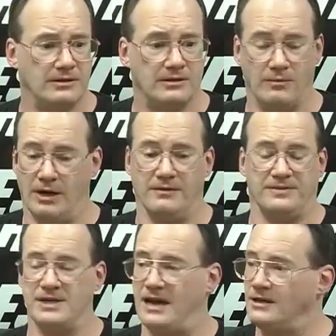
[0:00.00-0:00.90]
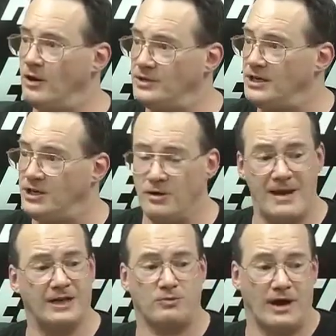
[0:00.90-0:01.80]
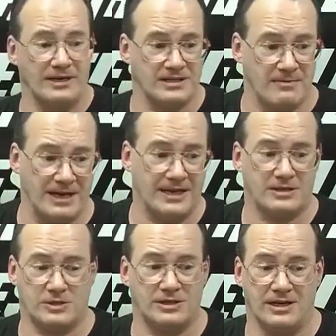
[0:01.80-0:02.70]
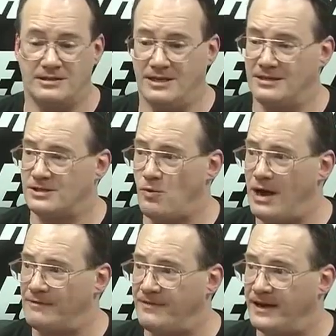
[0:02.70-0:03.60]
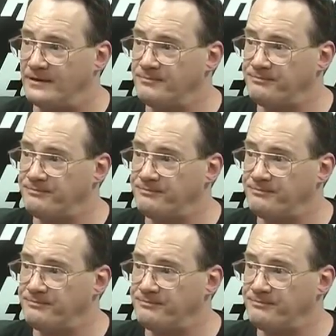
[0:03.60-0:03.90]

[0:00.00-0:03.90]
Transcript: Well, if it's not a no DQ match, why didn't somebody get disqualified?